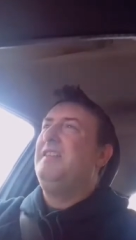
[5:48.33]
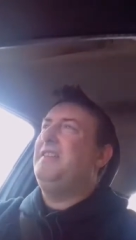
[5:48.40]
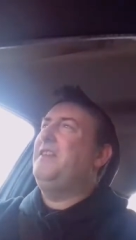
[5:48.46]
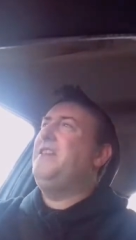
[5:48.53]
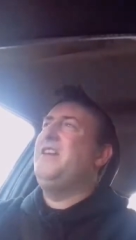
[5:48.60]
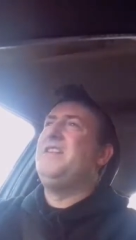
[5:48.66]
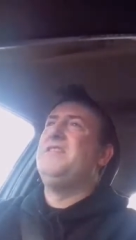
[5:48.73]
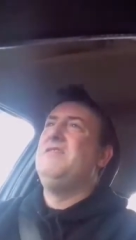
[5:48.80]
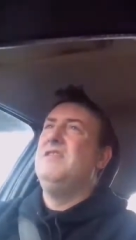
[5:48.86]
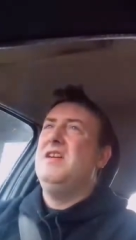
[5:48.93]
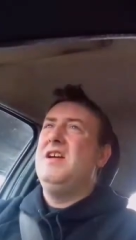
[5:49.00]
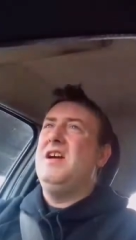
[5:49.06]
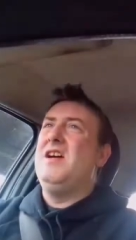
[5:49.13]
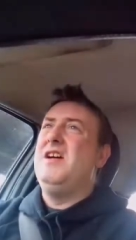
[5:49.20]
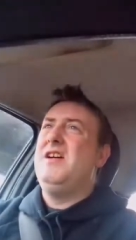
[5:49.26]
So no,
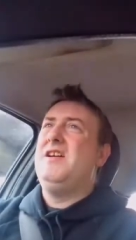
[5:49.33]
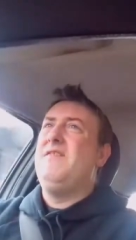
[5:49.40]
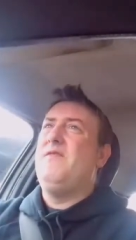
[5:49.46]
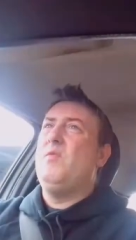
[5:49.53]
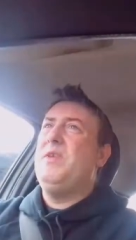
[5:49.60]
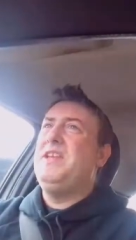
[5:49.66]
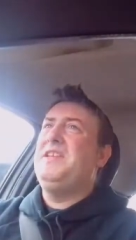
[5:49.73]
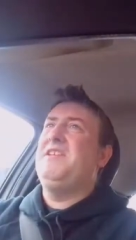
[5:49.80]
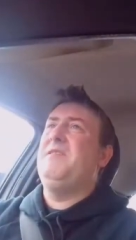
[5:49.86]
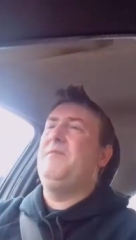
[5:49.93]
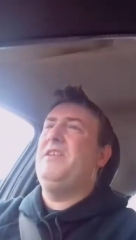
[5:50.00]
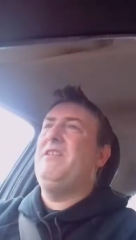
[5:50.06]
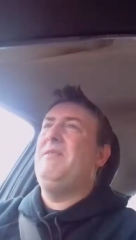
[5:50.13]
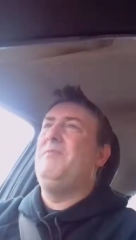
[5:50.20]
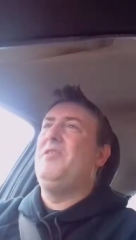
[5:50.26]
uh, the wind
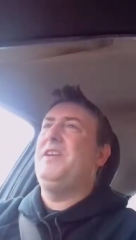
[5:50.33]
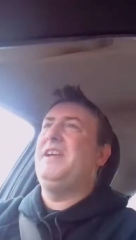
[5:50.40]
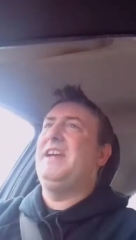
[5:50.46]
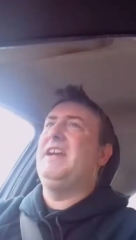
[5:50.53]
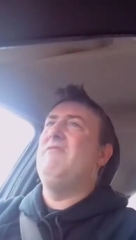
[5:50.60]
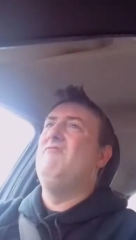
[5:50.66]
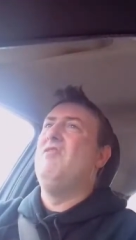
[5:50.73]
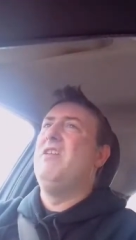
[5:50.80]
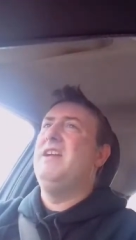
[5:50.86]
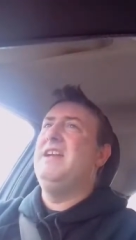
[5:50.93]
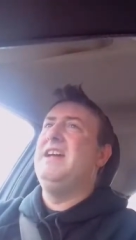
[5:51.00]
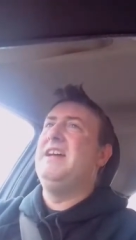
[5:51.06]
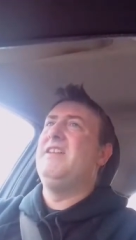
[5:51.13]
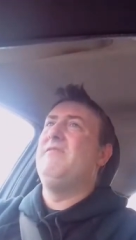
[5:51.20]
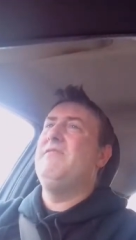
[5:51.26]
turbine I'm looking at right
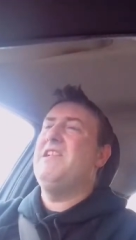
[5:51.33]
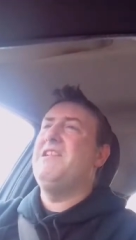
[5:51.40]
now,